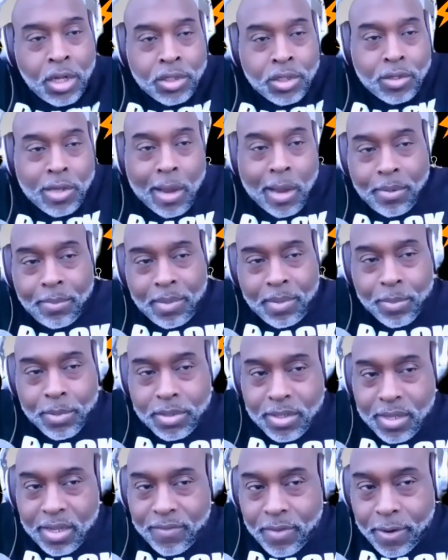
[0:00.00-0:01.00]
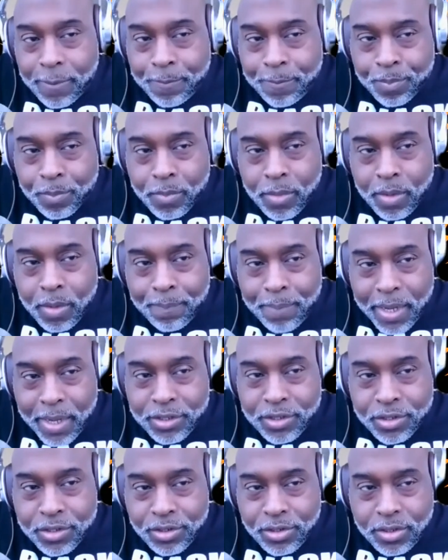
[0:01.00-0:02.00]
So I'm going to be receiving
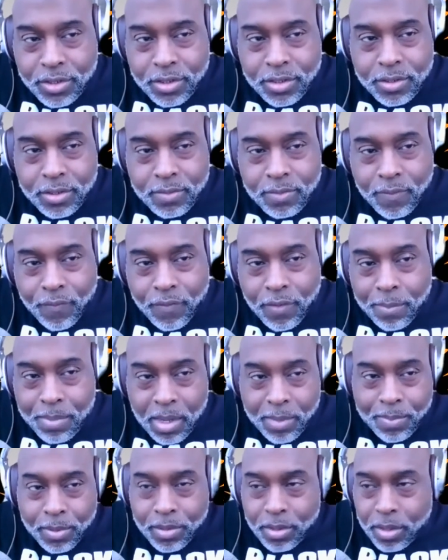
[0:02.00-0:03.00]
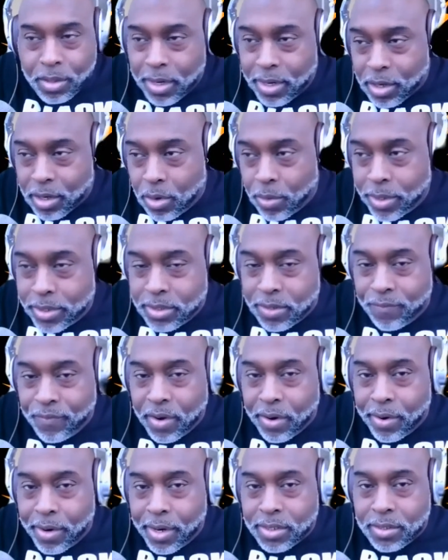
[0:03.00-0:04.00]
pictures from people that are going to
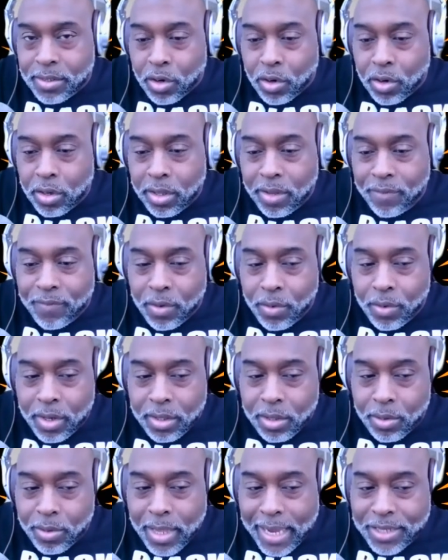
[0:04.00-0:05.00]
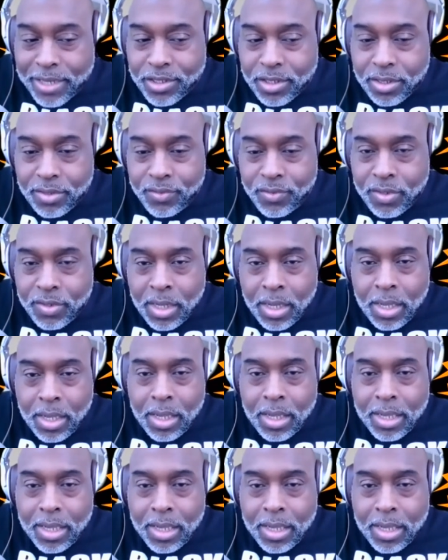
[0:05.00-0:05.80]
various early voting locations